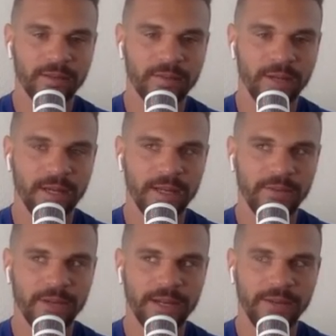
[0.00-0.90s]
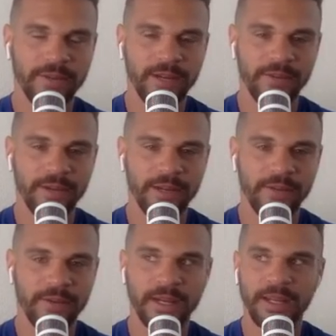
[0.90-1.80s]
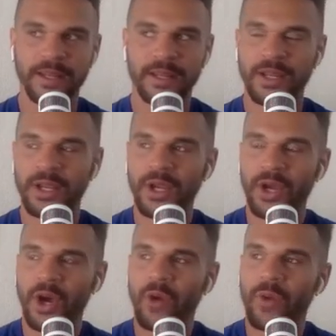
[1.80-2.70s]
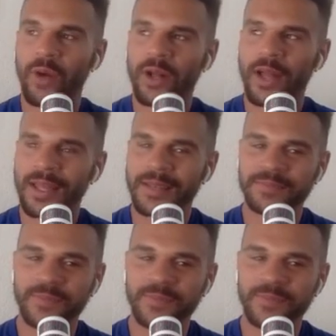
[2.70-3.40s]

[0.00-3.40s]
Right, right, right, right, right. Well, and